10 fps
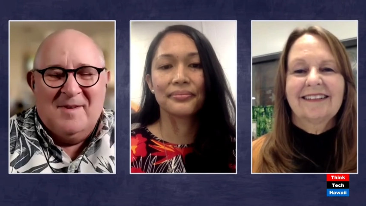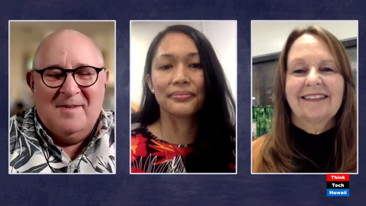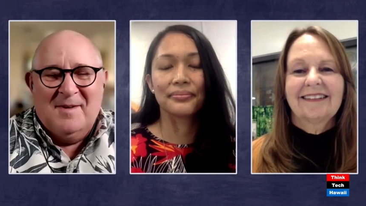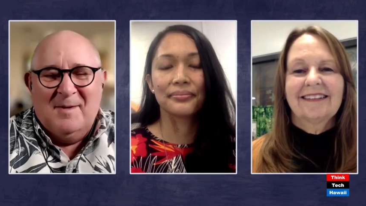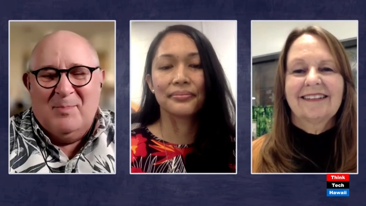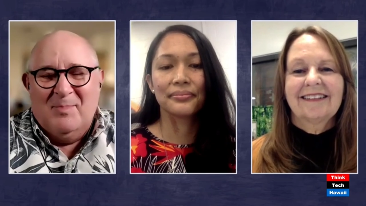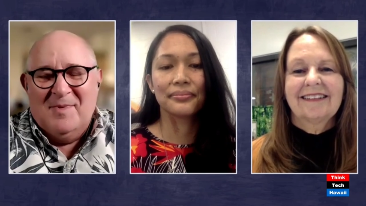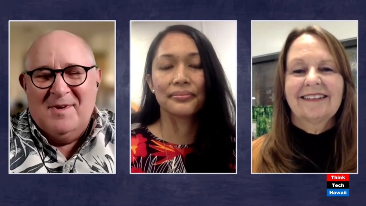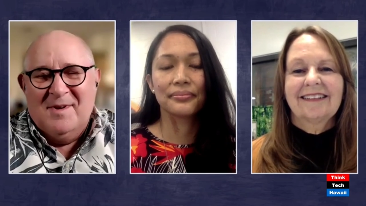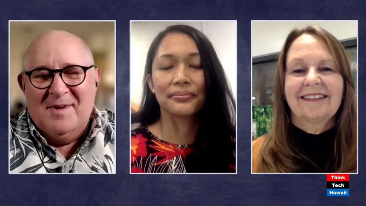Speaker 1: the, the,
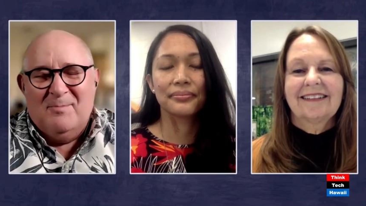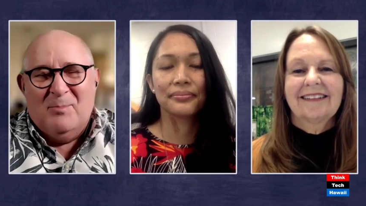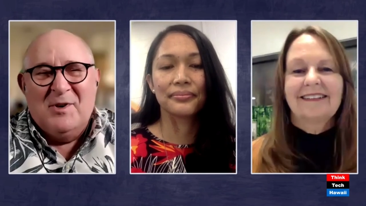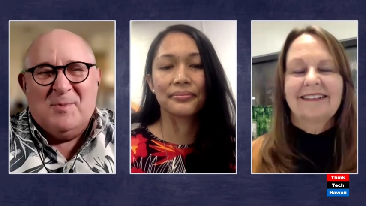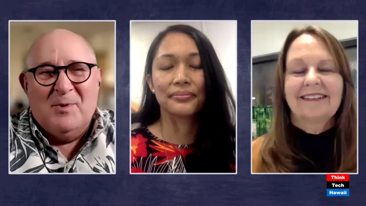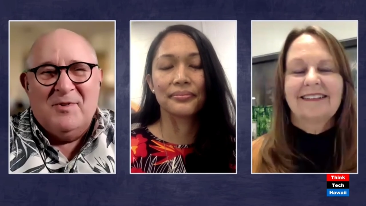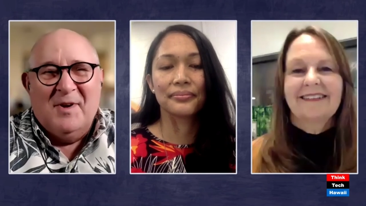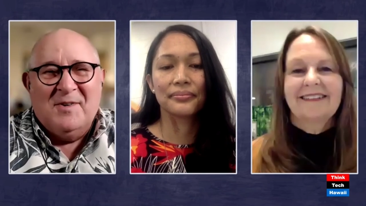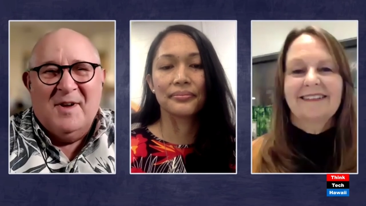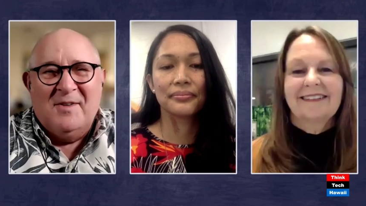the uh, principal
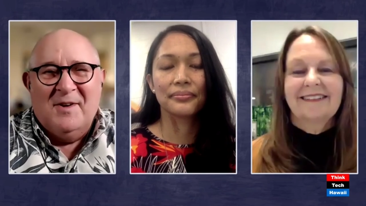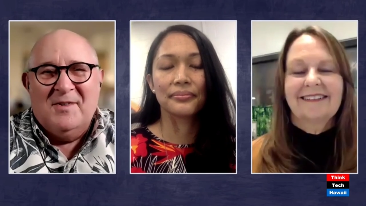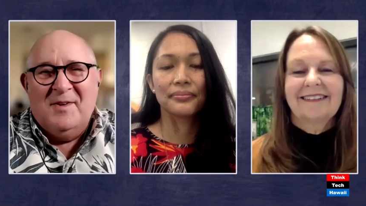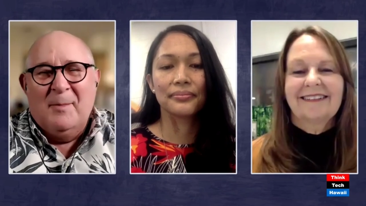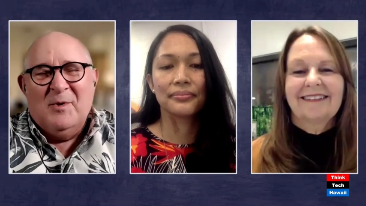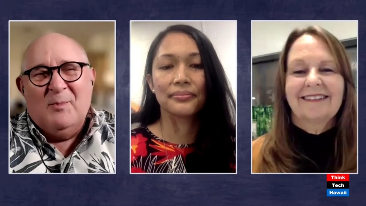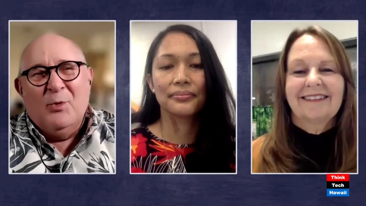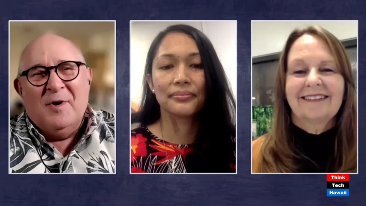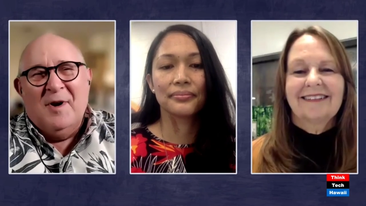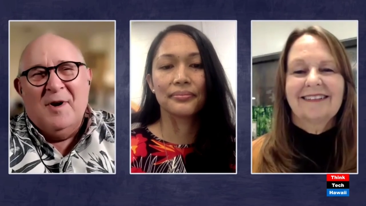there, I think his name was
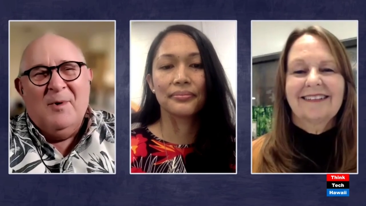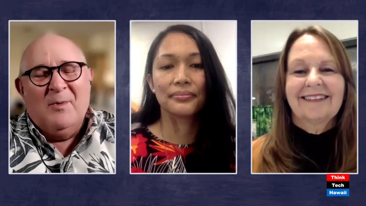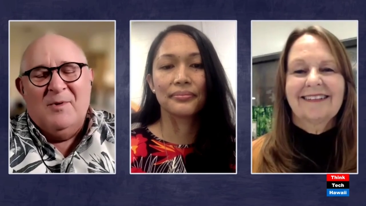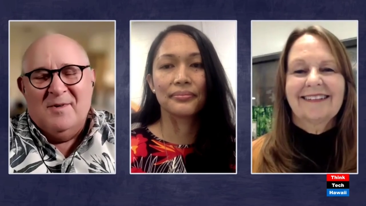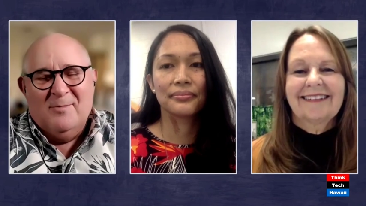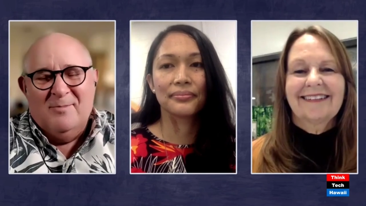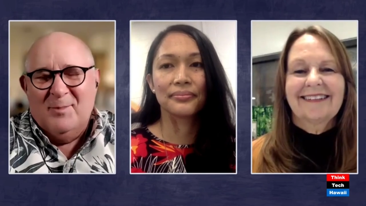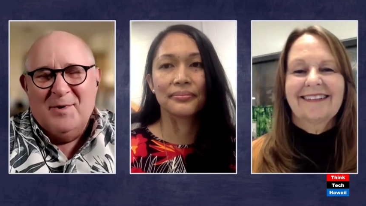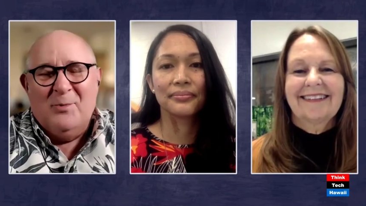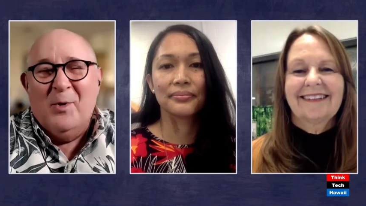Murakami, was a
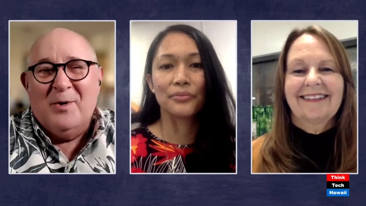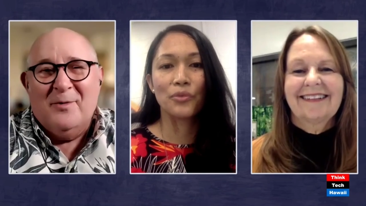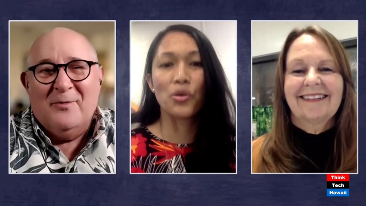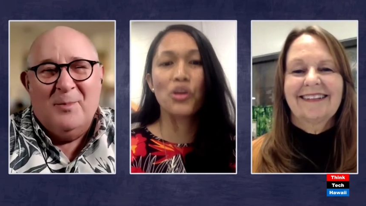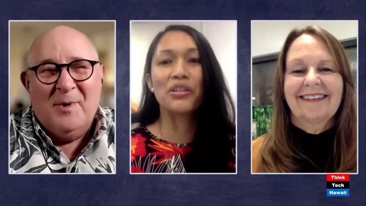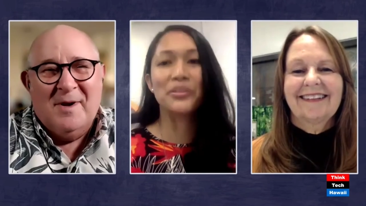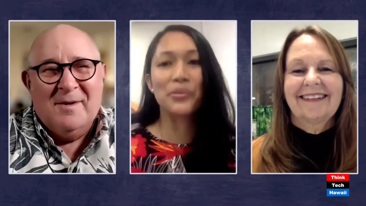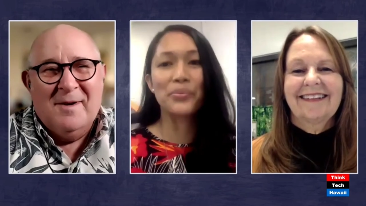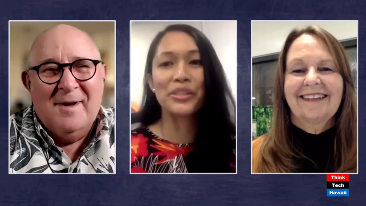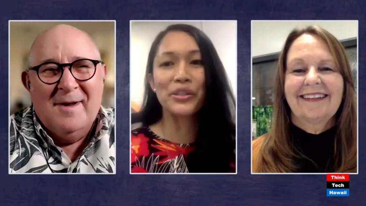really wonderful well, man.
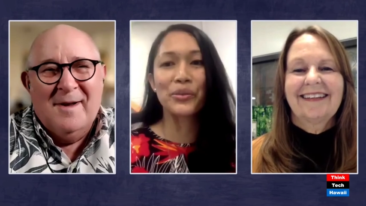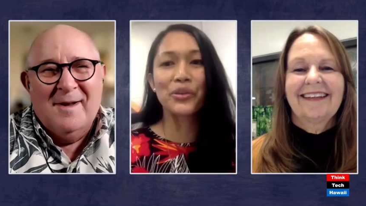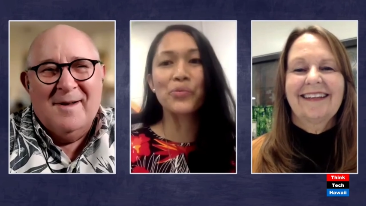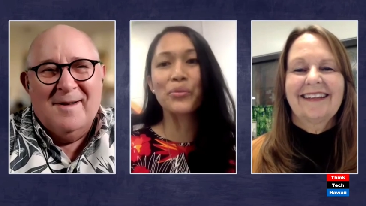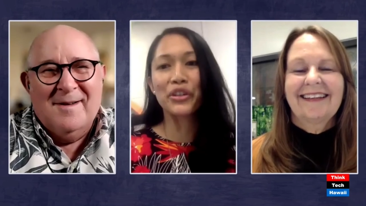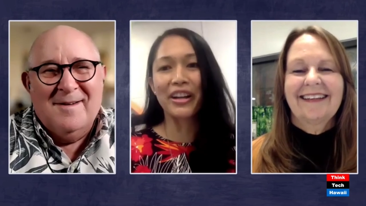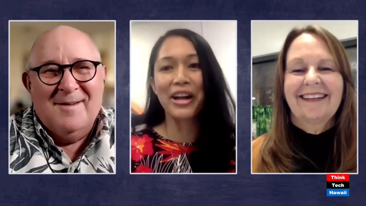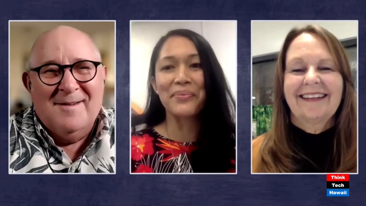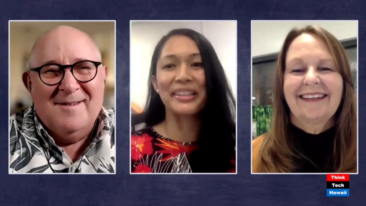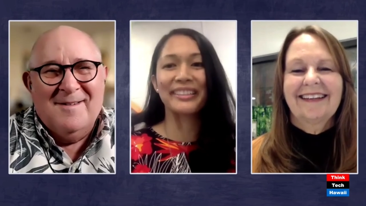
Speaker 2: Mr. Will
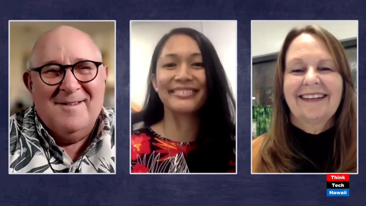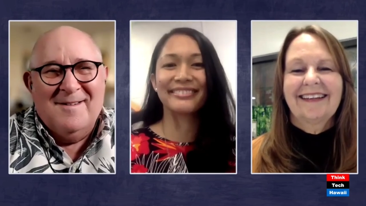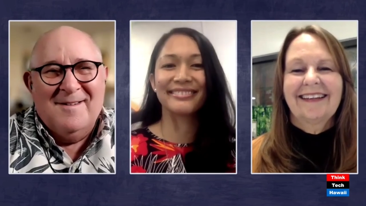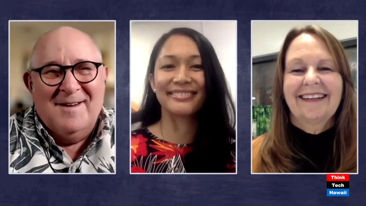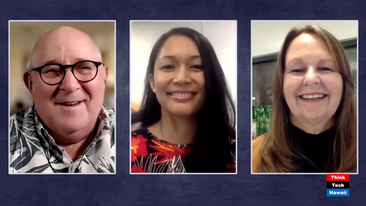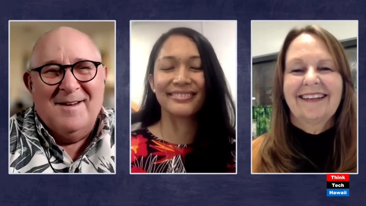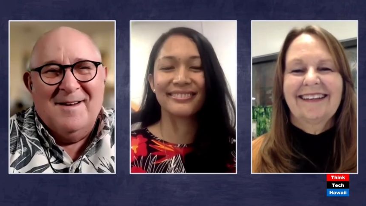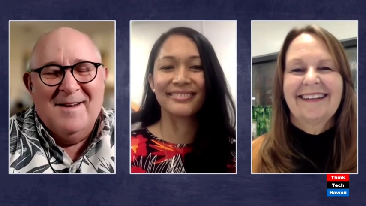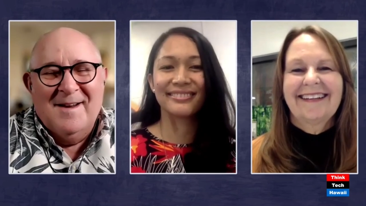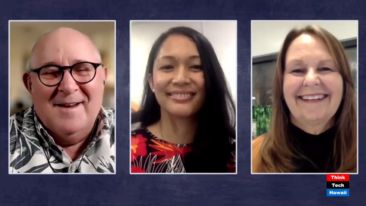Murakami.
Speaker 1: Yeah.
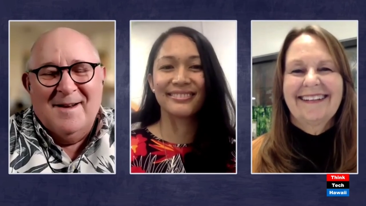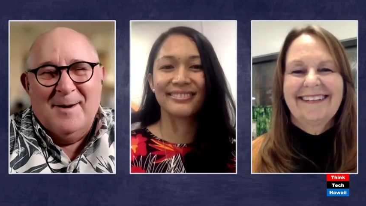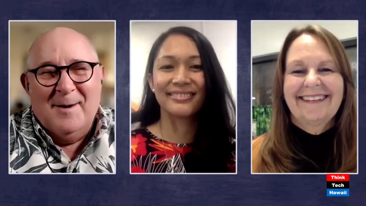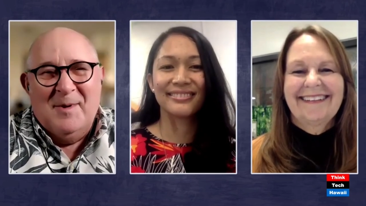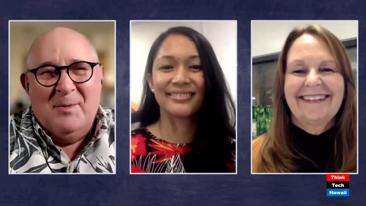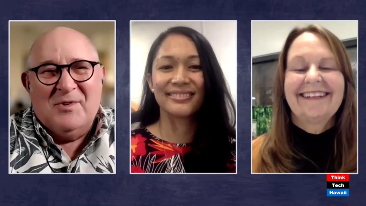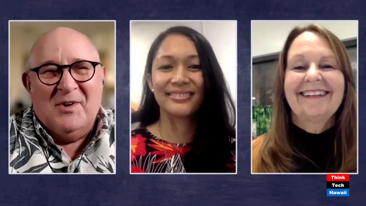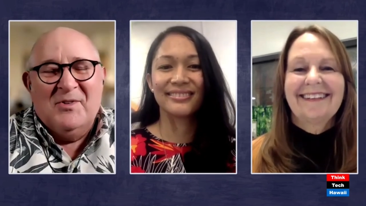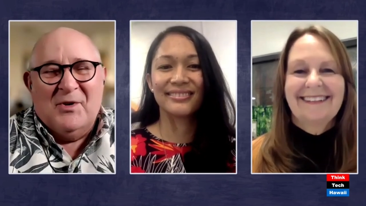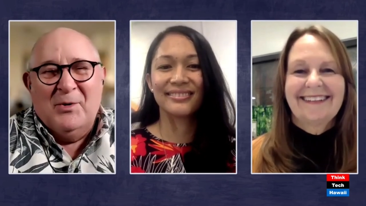Um, he was
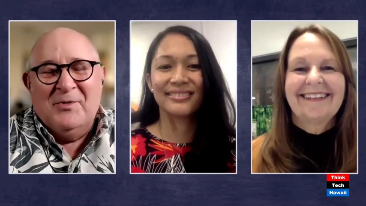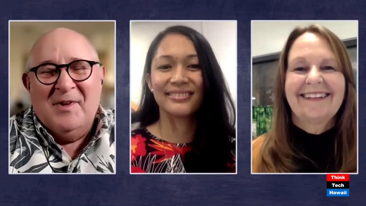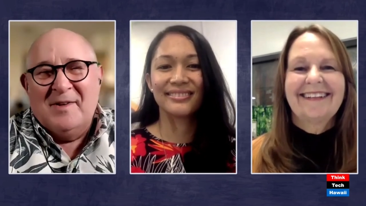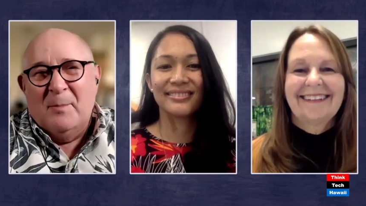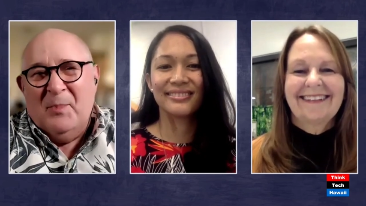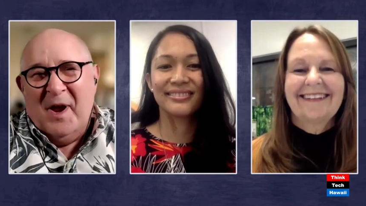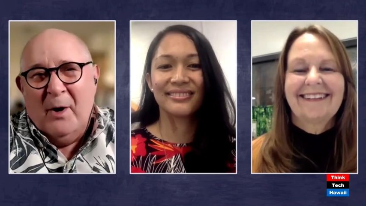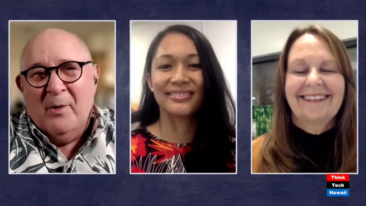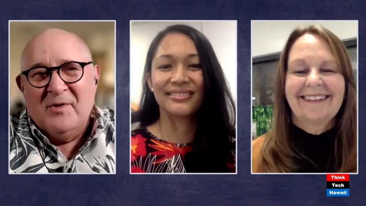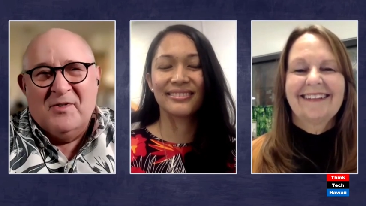concerned that the
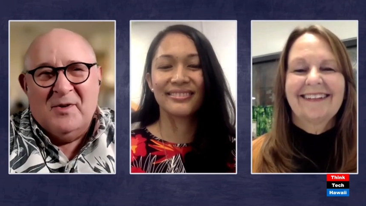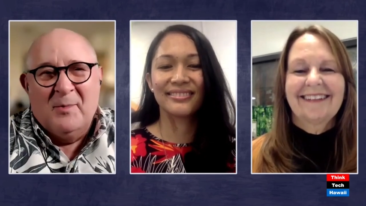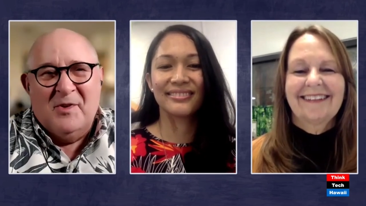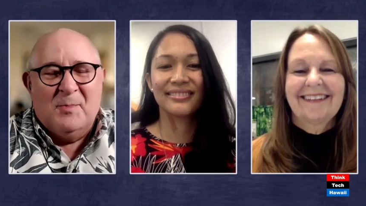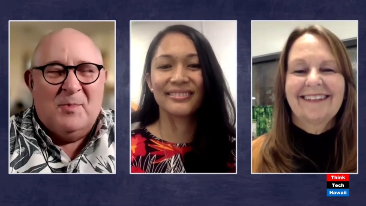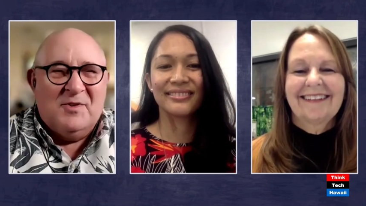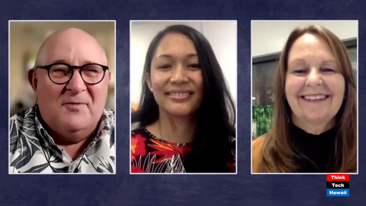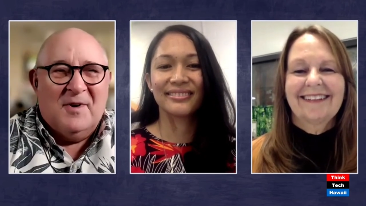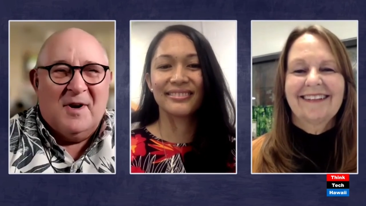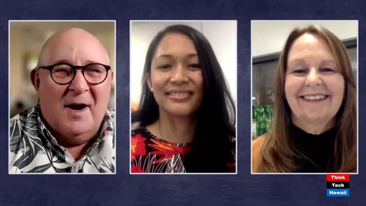parents of some of these
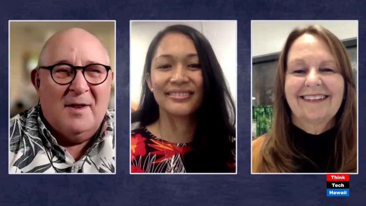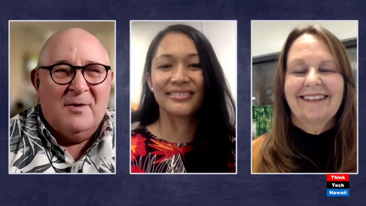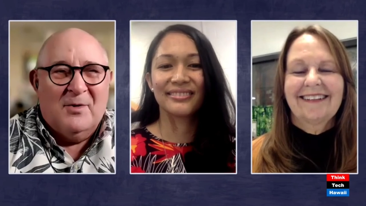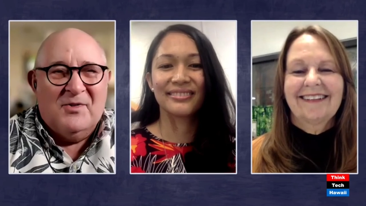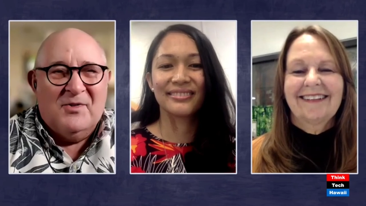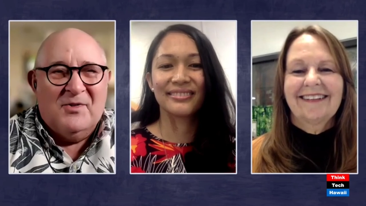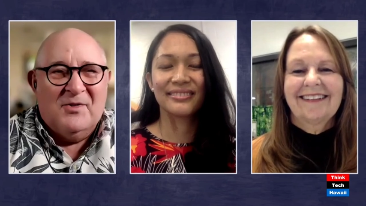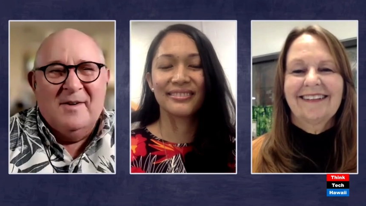Pacific Islanders